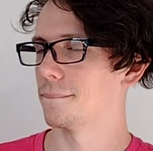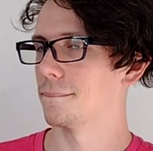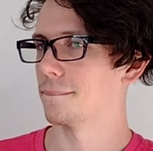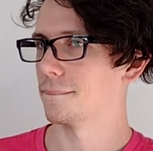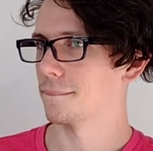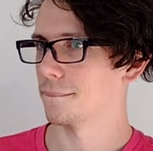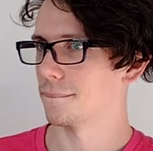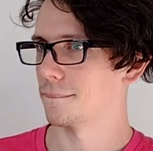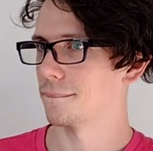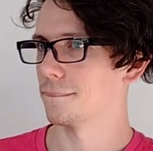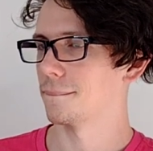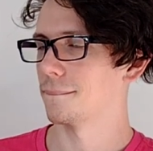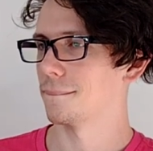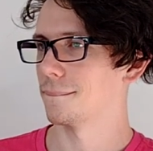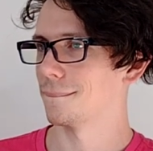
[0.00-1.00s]

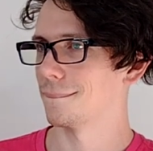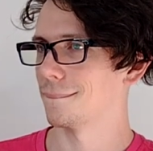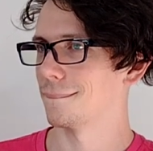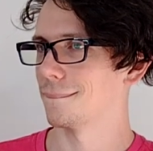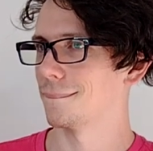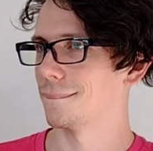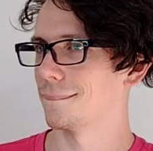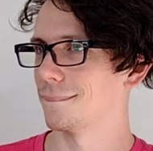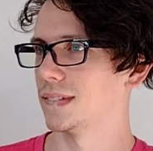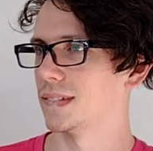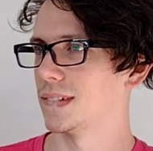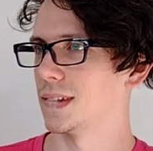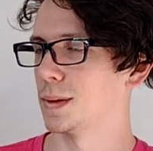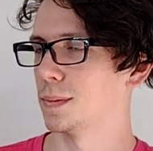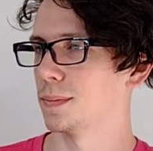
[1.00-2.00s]

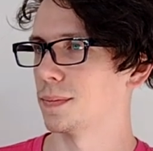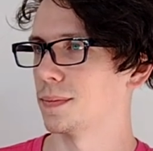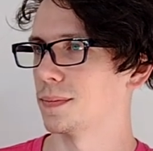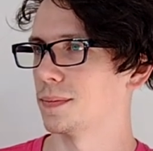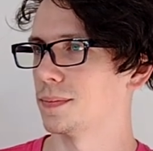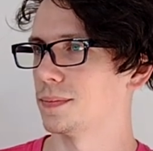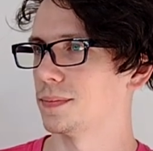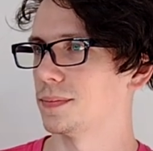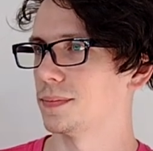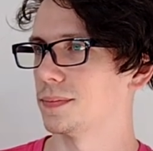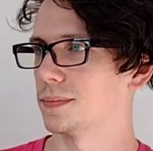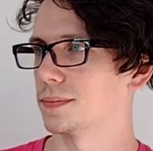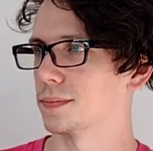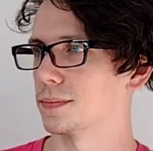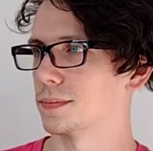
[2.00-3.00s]

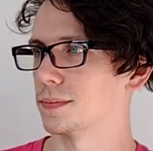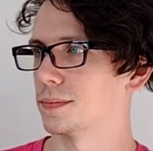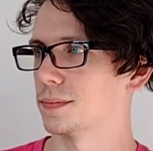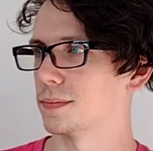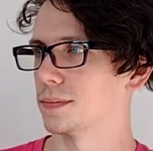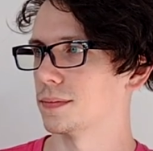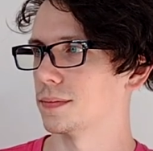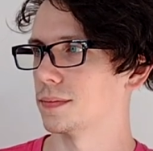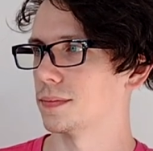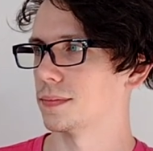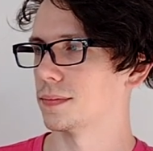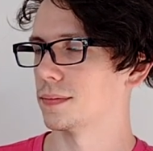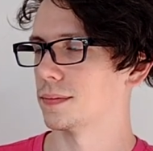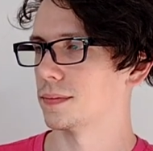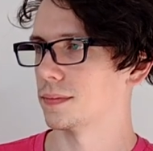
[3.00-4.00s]

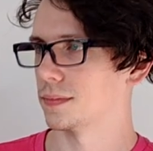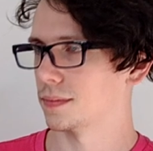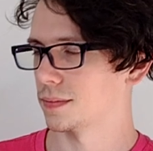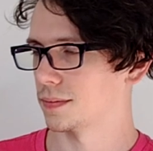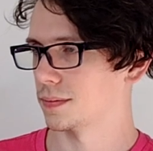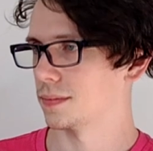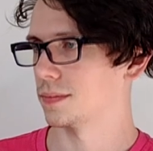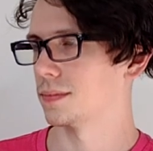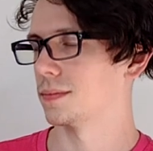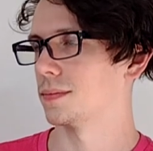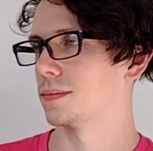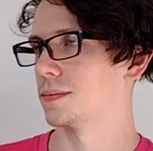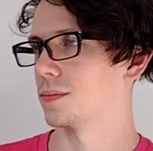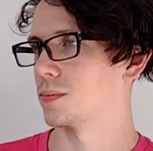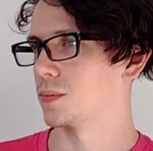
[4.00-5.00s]

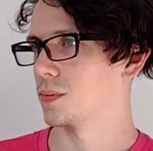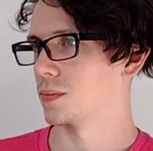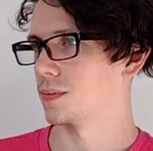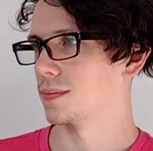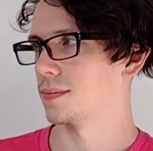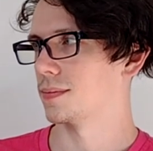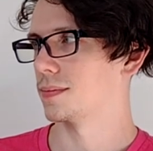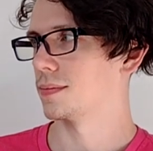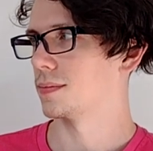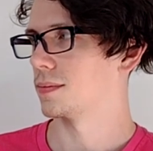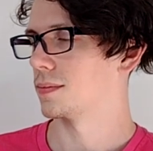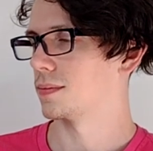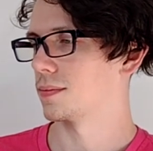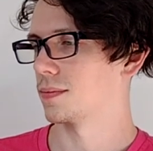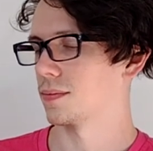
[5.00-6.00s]

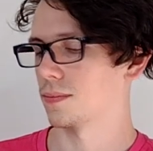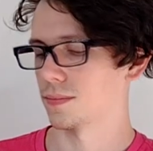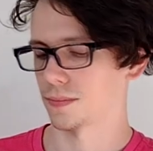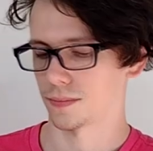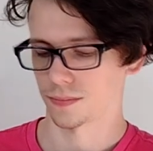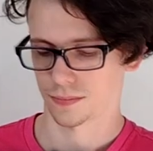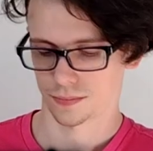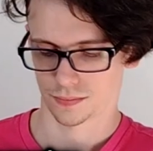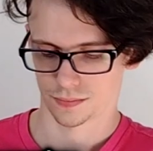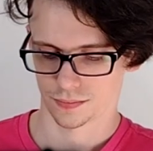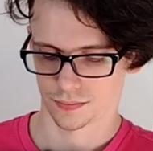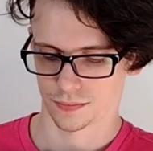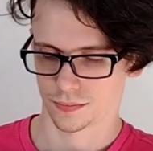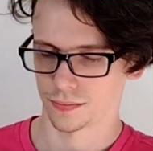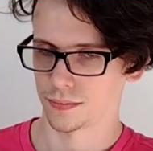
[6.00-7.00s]

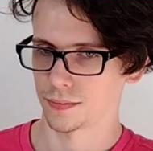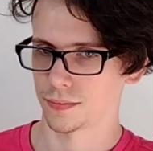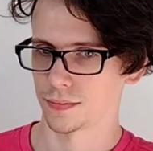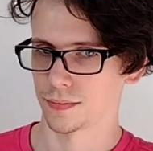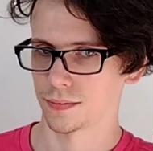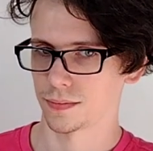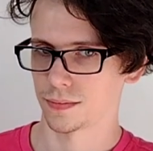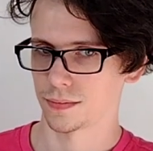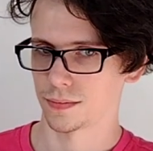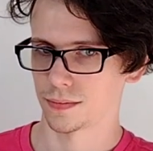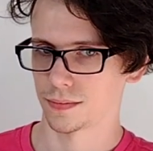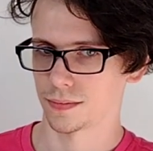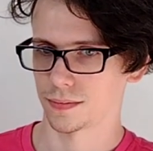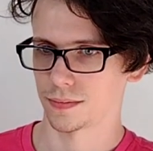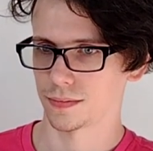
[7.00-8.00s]
No words are spoken by the person on screen.